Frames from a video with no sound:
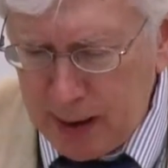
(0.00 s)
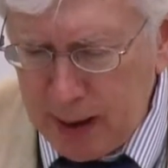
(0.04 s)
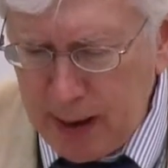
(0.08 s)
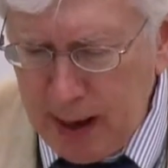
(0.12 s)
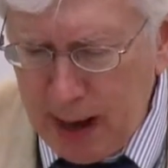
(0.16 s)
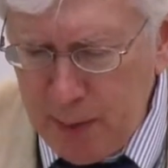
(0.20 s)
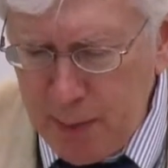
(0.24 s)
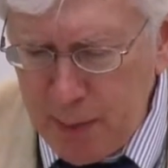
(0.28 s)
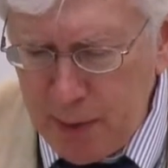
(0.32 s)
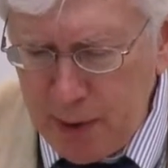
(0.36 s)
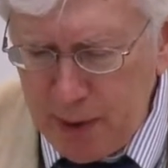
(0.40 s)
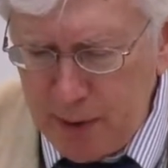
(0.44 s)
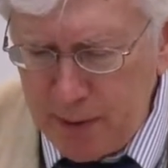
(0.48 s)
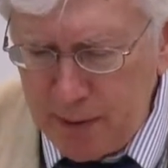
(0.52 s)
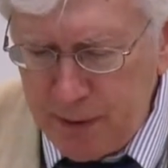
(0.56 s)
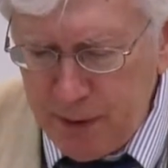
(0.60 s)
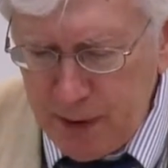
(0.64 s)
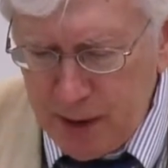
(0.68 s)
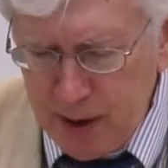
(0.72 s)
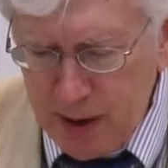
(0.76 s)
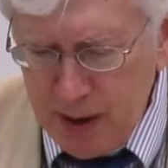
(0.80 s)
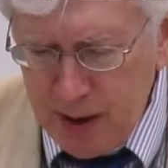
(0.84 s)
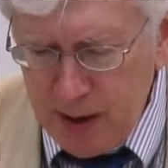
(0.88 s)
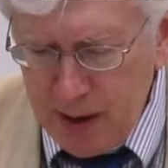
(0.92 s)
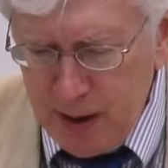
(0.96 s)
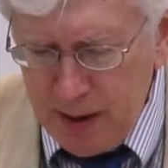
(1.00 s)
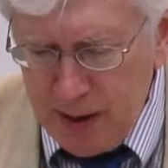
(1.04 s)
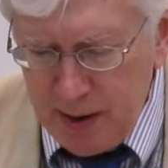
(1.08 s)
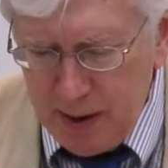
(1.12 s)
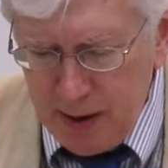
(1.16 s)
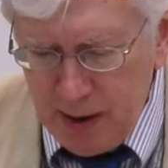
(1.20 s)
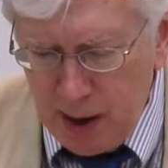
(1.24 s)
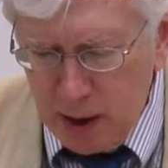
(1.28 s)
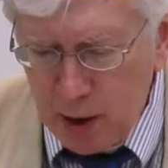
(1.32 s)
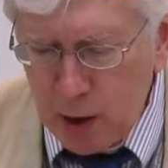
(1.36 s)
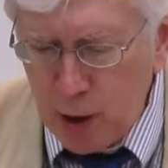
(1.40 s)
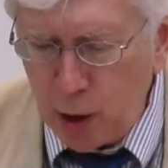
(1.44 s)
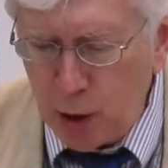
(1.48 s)
collaborative
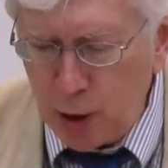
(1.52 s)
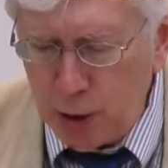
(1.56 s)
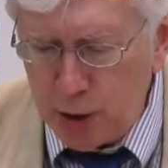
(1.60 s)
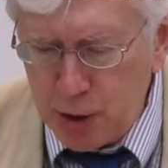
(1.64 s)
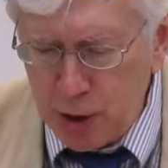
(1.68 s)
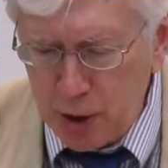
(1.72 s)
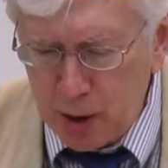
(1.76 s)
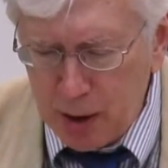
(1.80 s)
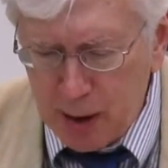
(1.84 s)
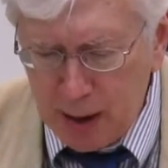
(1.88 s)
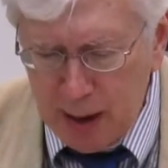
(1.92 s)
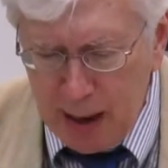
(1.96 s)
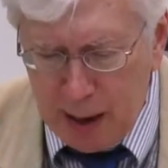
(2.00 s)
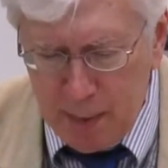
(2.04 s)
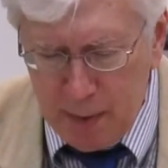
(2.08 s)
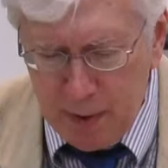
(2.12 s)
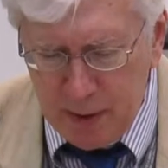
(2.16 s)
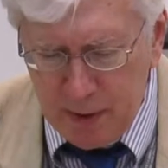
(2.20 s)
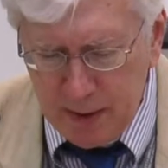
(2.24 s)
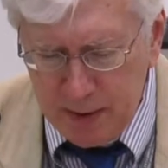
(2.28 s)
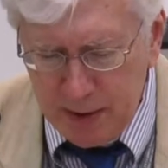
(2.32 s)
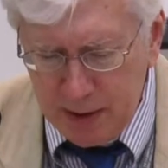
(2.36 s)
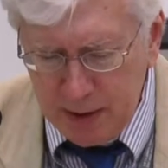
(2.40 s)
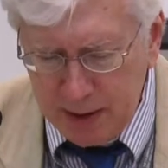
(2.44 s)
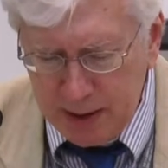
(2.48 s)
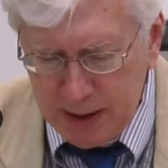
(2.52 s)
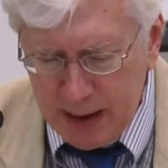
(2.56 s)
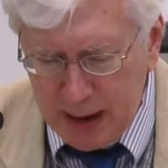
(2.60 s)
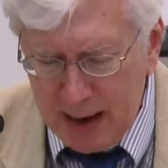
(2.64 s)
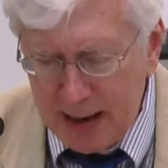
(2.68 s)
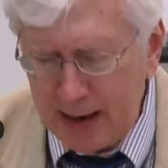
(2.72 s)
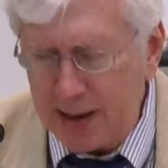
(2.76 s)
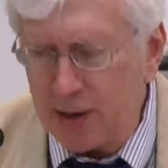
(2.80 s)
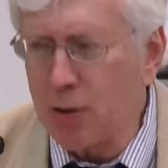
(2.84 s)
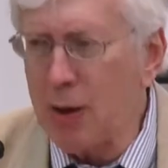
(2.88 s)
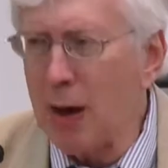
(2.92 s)
culture, collaborative society.